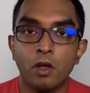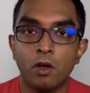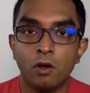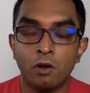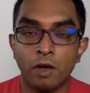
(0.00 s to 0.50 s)

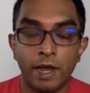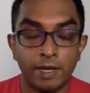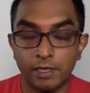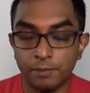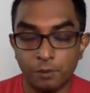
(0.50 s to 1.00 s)
or
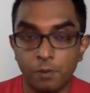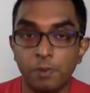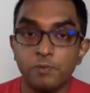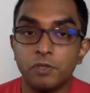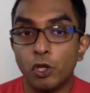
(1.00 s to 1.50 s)
any other
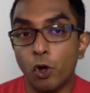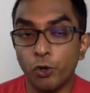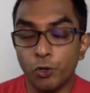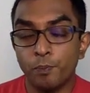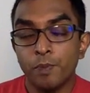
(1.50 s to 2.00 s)
problems with your
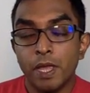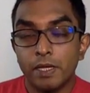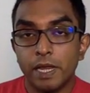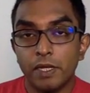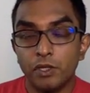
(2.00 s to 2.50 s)
audio.
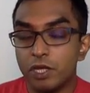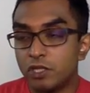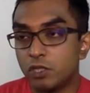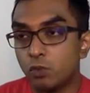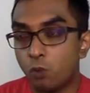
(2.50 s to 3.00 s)
Then you can
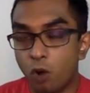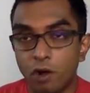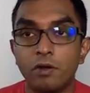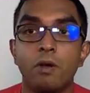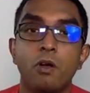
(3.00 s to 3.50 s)
just
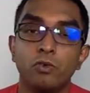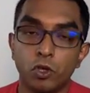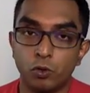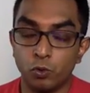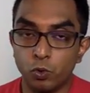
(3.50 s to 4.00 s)
walk around
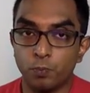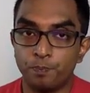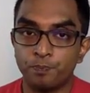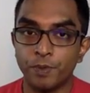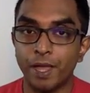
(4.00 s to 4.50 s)
your
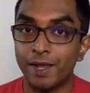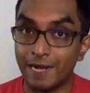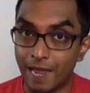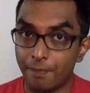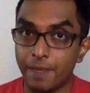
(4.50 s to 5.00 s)
room,
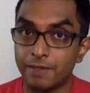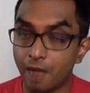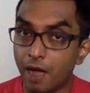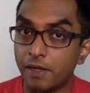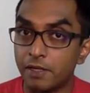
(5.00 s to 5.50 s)
clap as
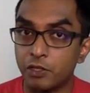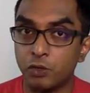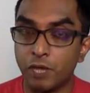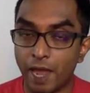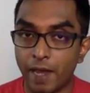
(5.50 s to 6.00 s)
hard as you
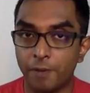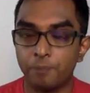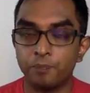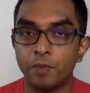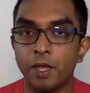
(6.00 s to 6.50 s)
can,
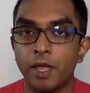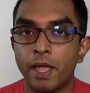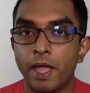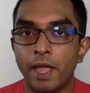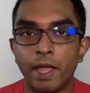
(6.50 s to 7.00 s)

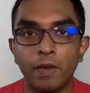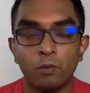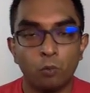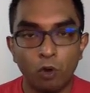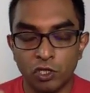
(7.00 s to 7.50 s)
and
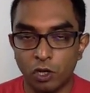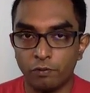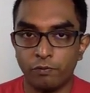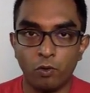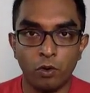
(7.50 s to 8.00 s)
watch
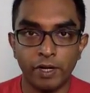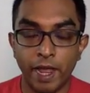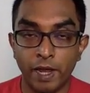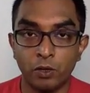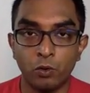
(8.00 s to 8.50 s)
out for
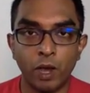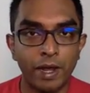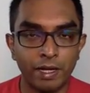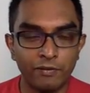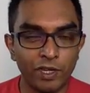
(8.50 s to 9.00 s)
the echo.
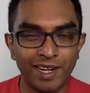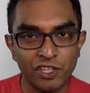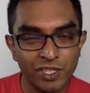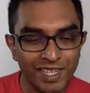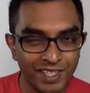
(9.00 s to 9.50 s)
And if you can
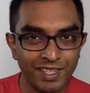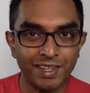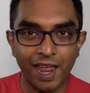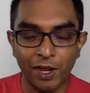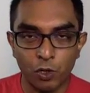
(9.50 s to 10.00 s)
actually hear
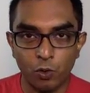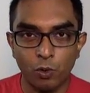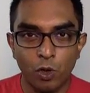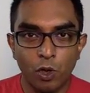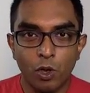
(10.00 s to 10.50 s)
the echo